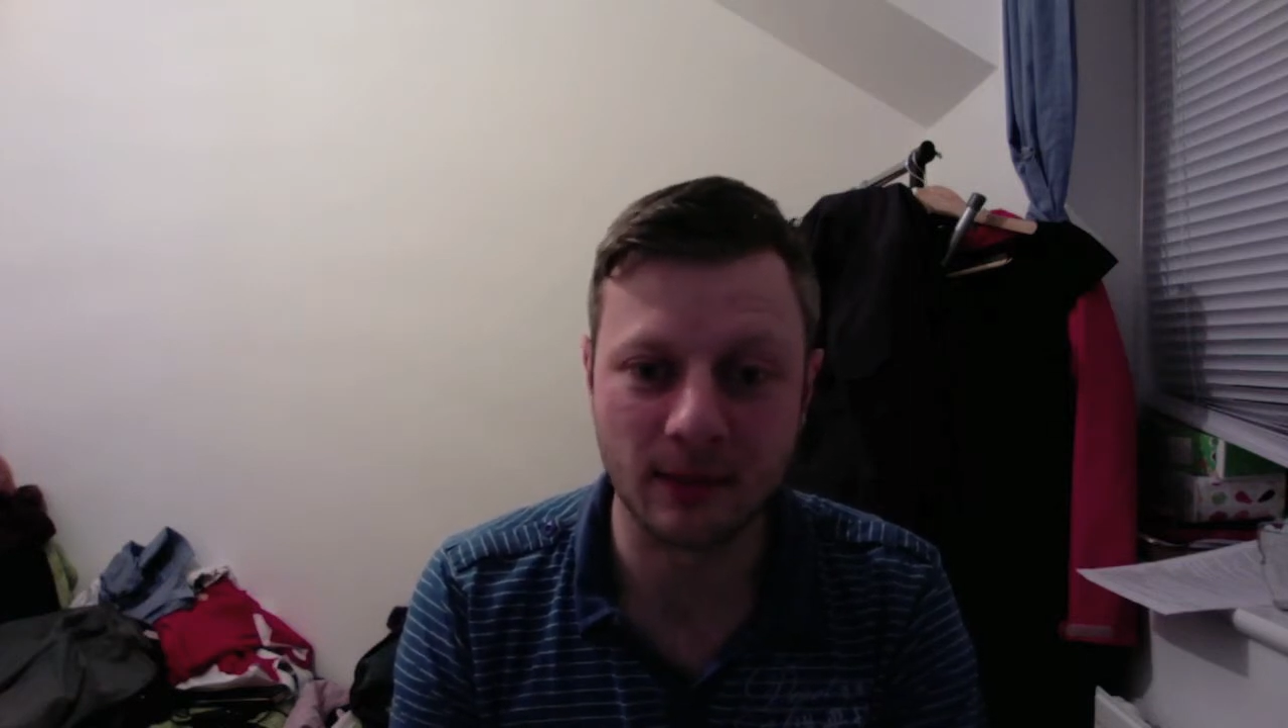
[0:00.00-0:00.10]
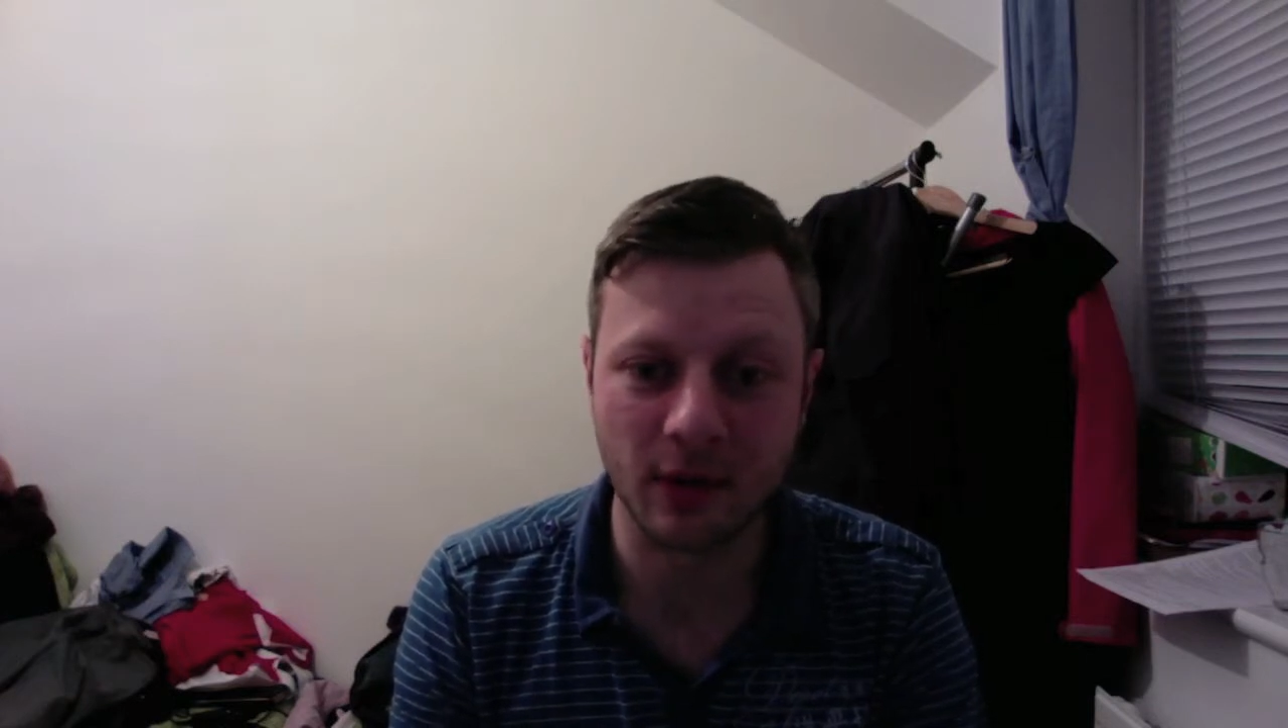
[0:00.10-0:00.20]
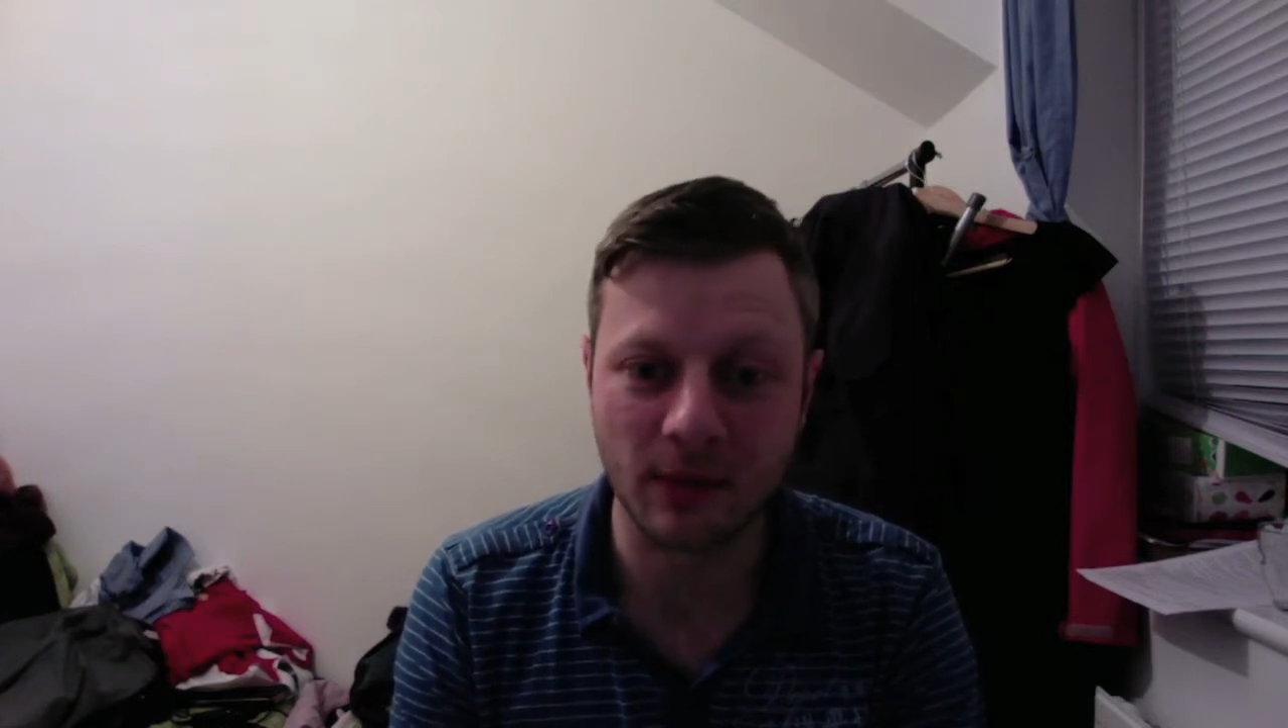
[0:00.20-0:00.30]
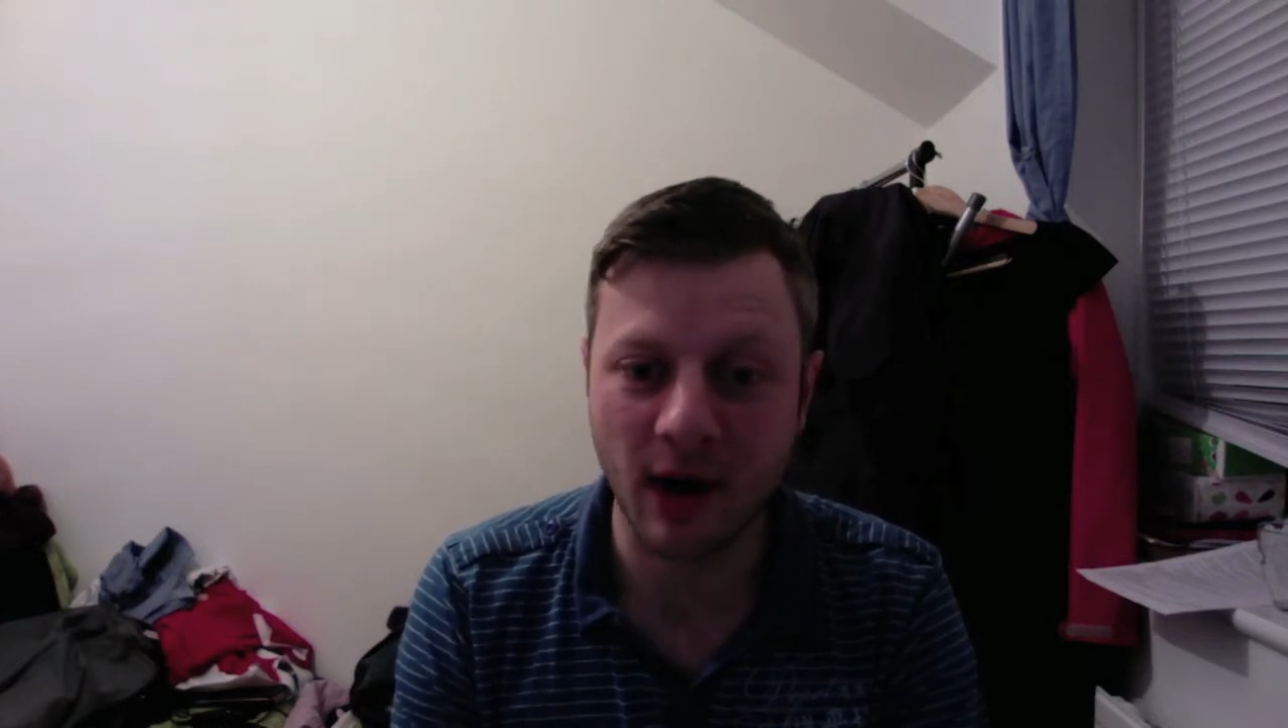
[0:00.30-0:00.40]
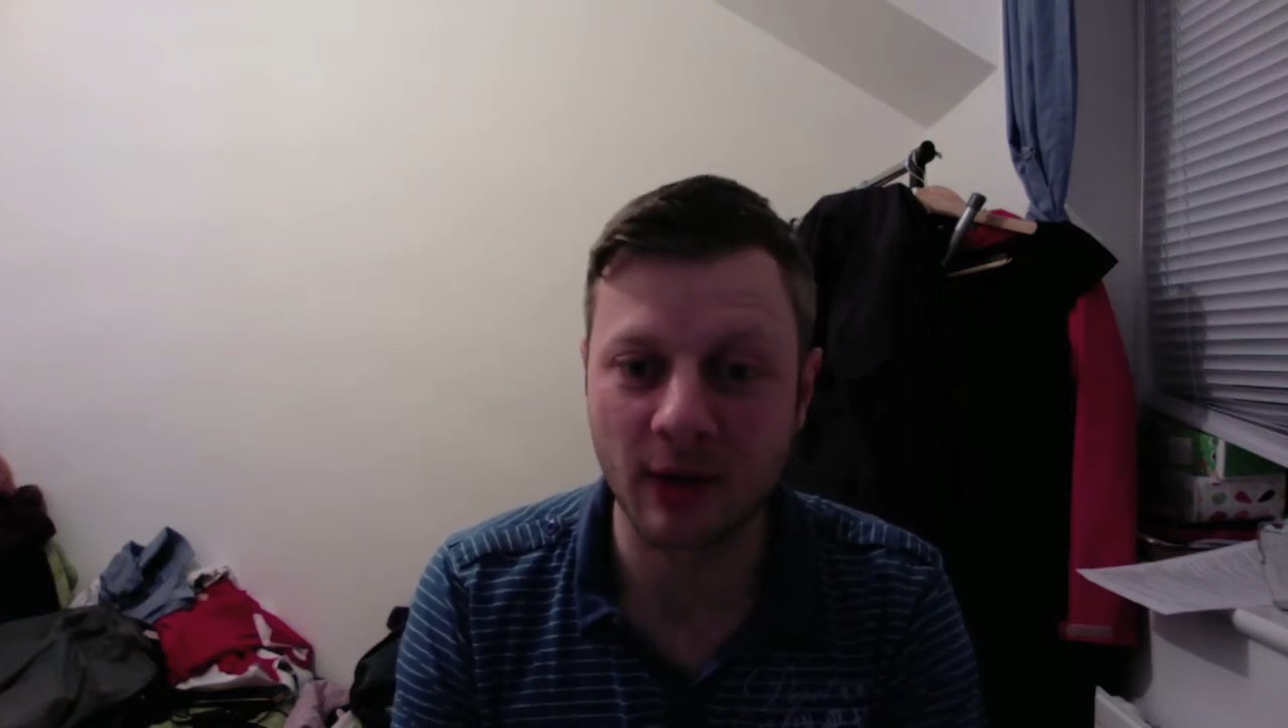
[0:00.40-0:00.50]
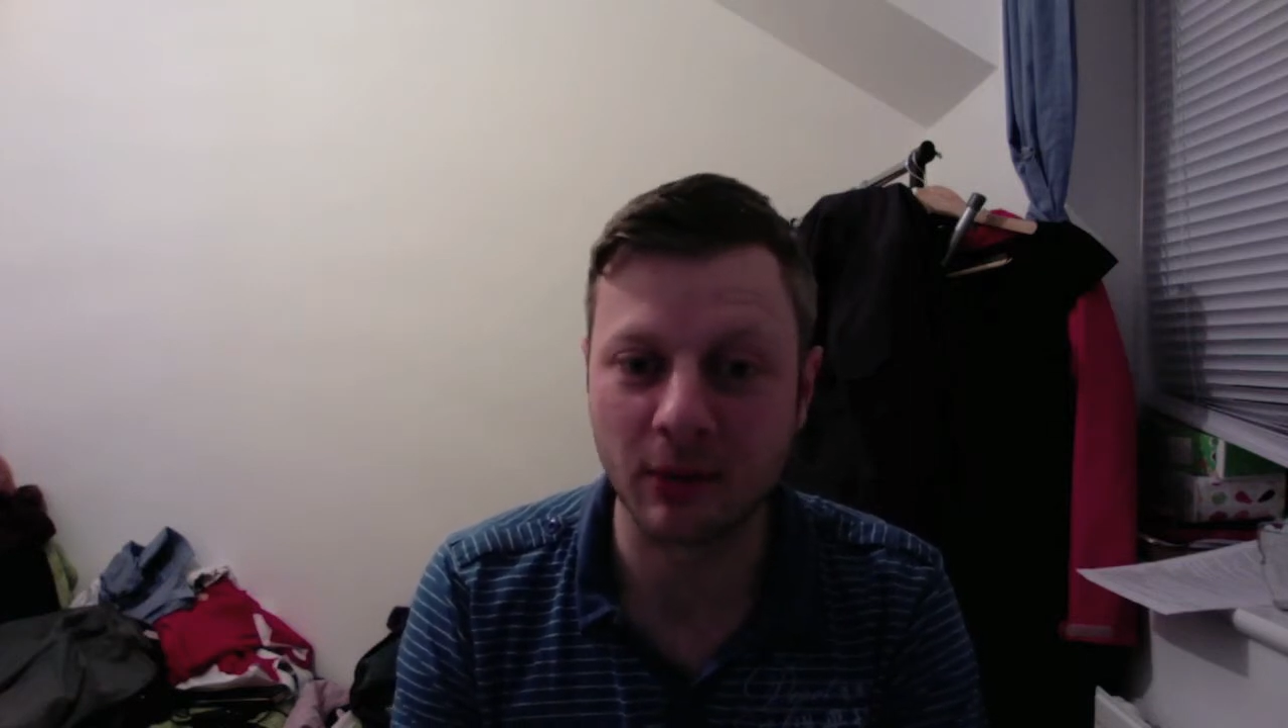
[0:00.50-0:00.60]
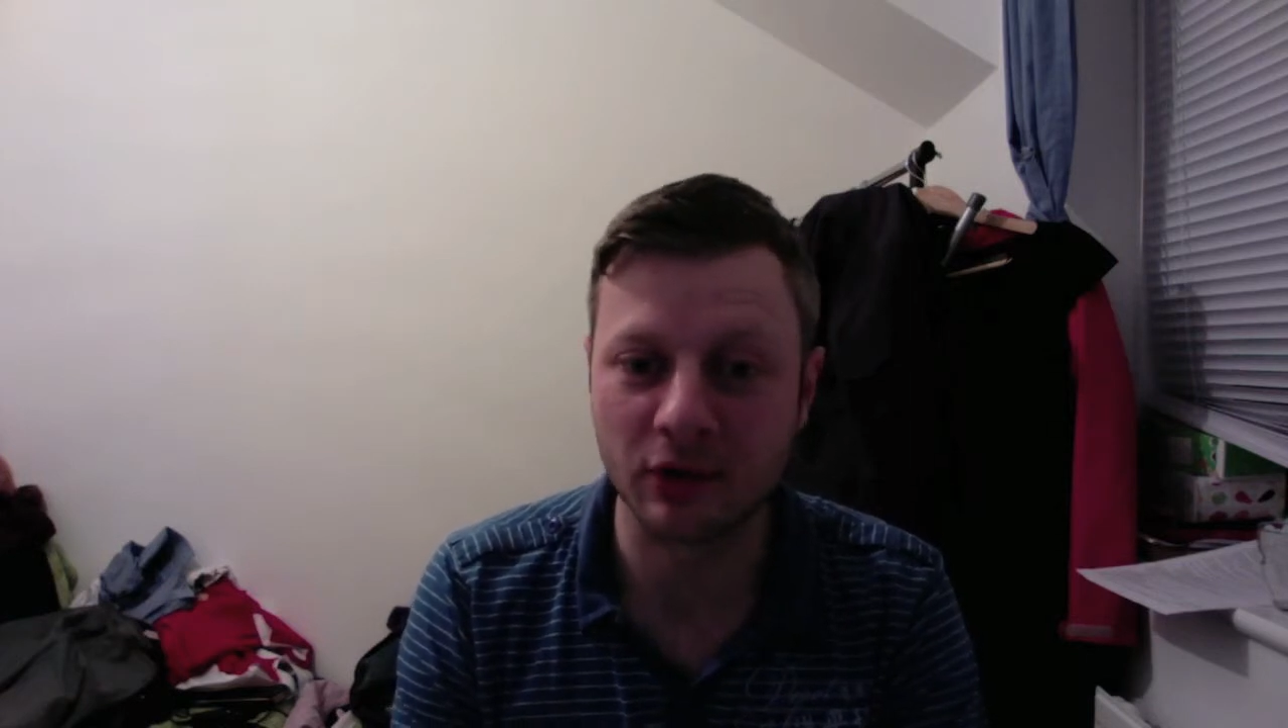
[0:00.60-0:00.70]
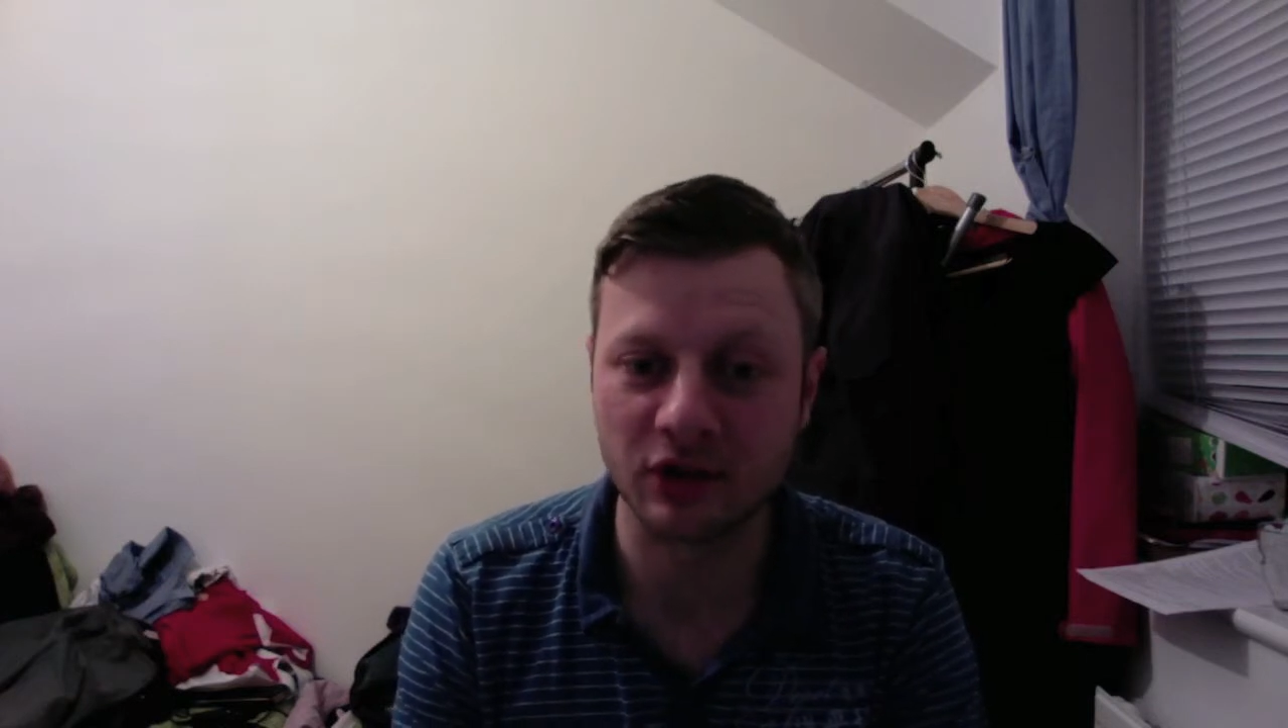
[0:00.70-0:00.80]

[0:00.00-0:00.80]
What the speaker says: but the backbone